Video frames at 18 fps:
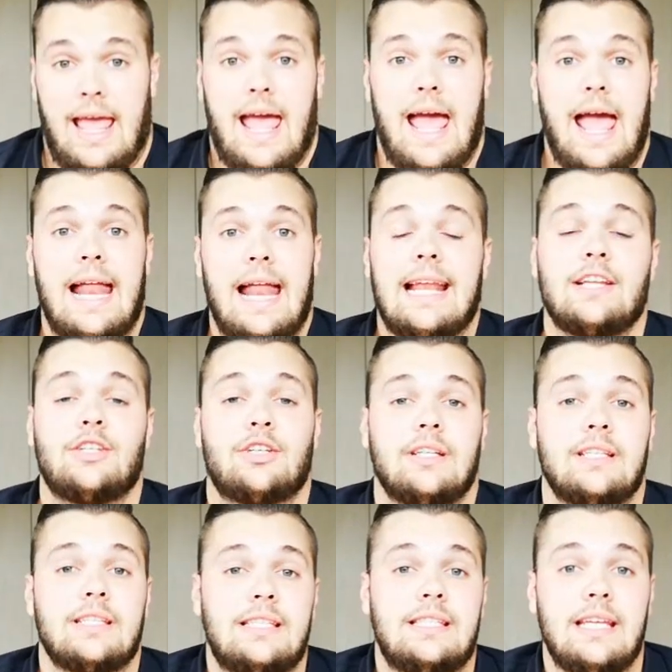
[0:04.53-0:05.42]
and as you
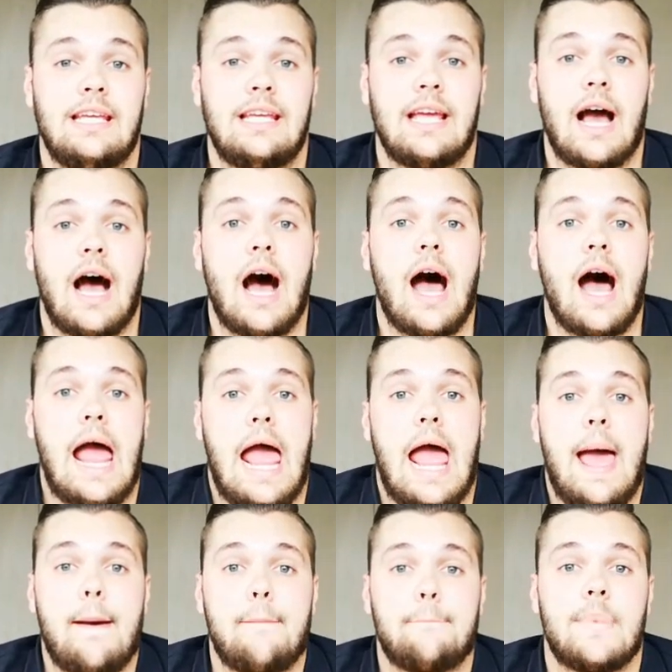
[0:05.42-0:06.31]
can see I
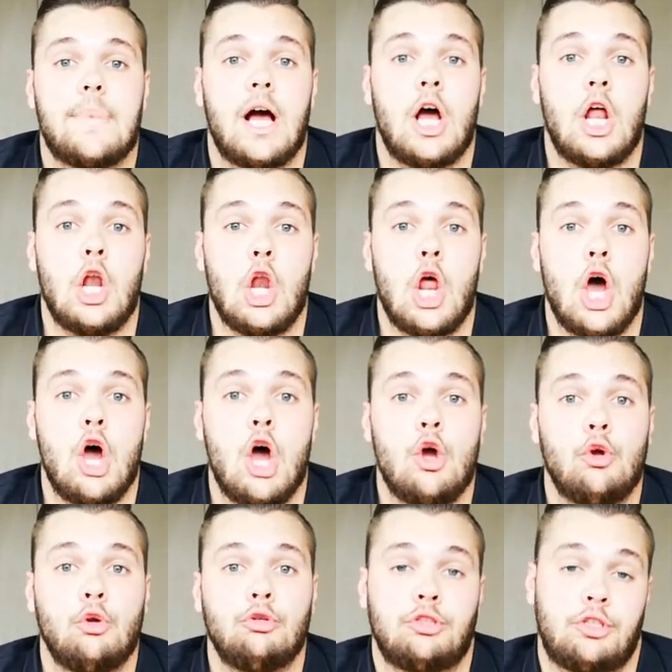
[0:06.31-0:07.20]
am
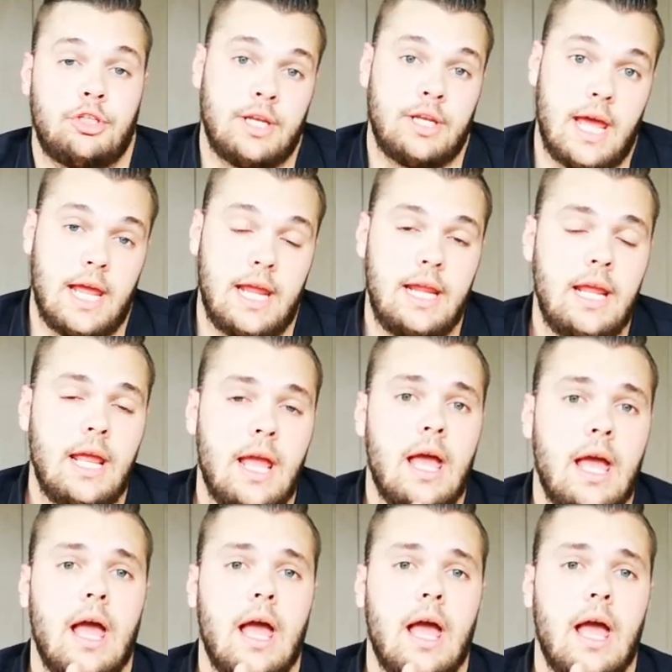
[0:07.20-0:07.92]
alone today.